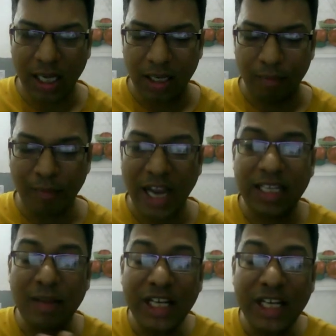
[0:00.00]
by
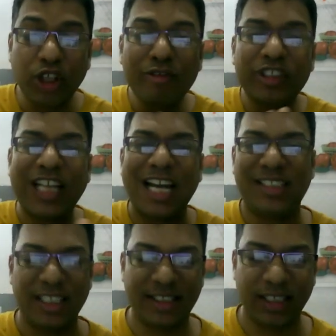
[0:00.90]
the means of
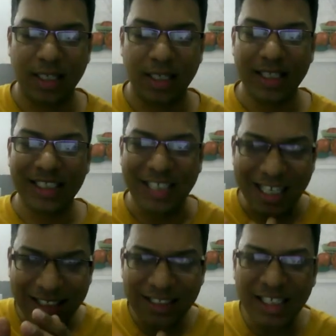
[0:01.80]
statistics. And
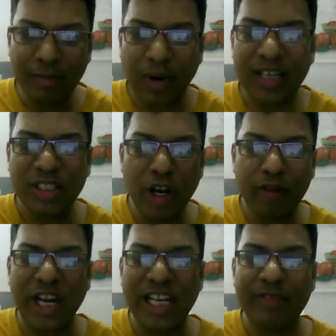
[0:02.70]
statistics is nothing but is a way of
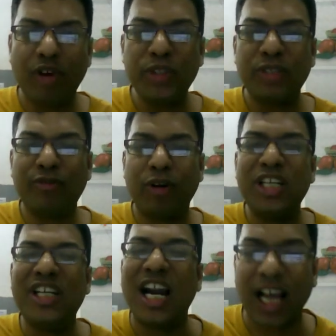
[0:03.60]
getting information from the
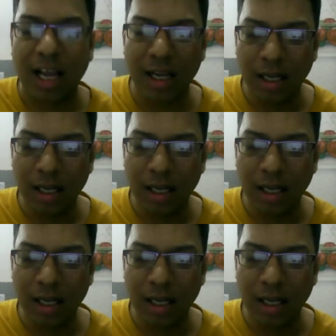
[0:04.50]
data.